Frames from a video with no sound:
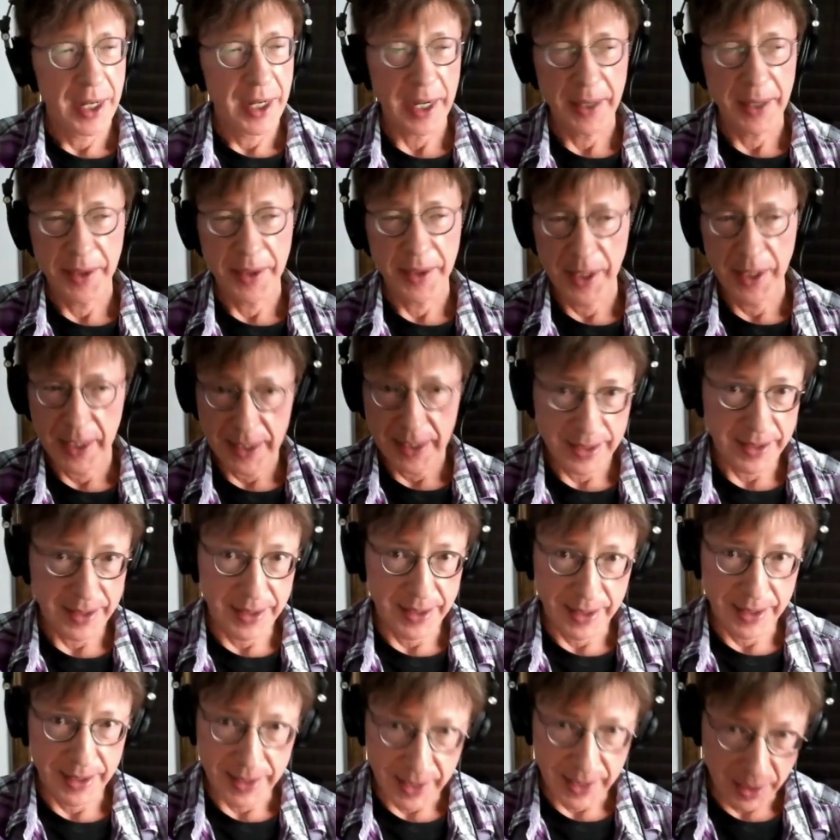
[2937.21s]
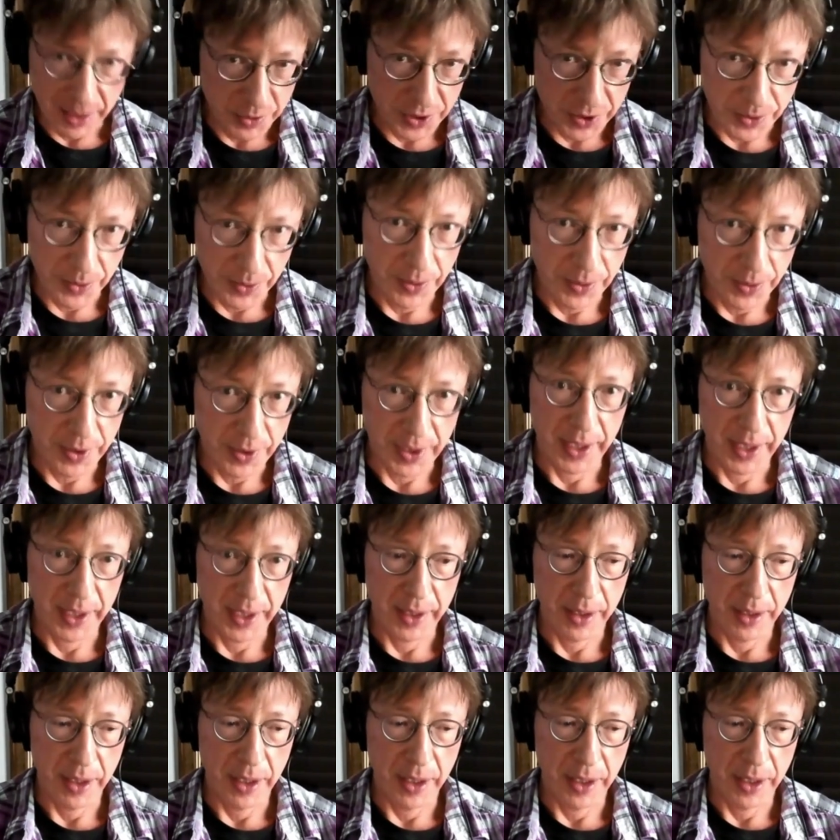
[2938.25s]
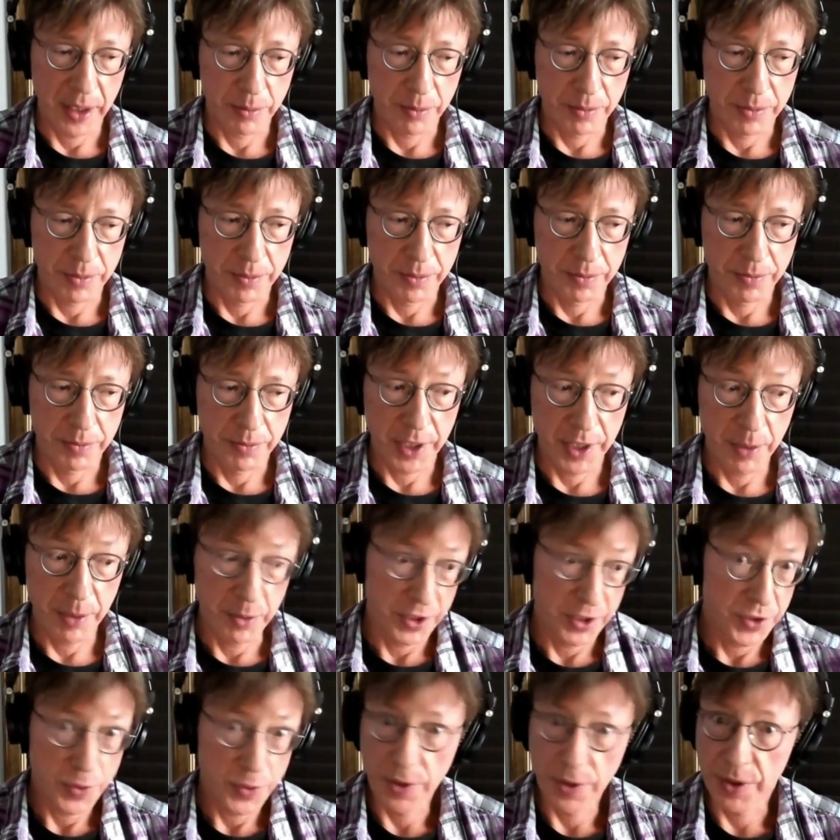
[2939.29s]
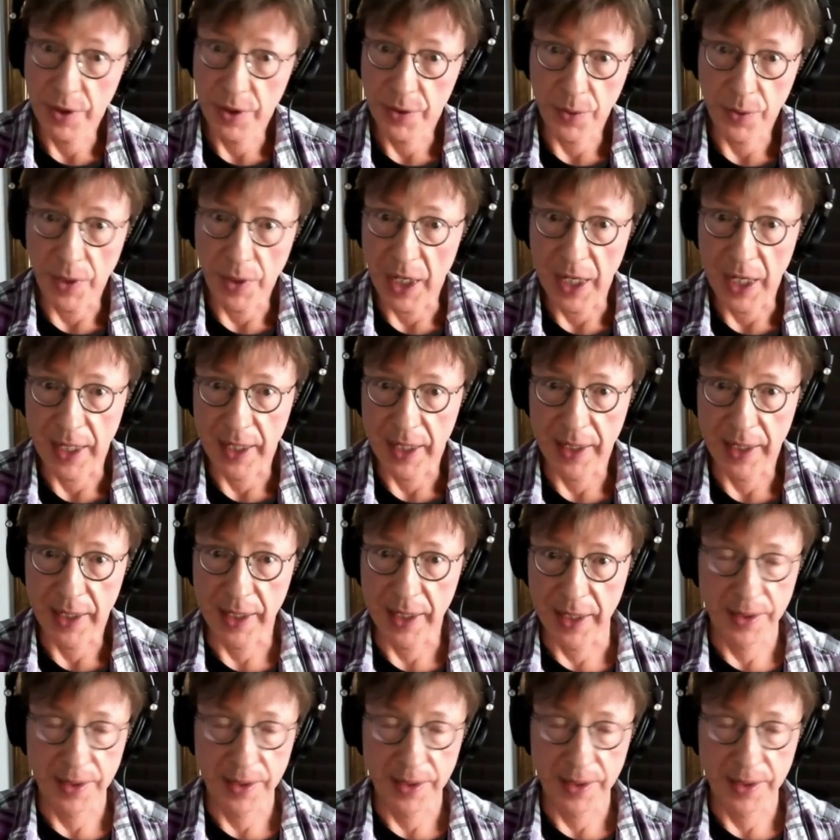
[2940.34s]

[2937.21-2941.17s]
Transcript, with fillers: I think it's the same story um, pretty much worldwide.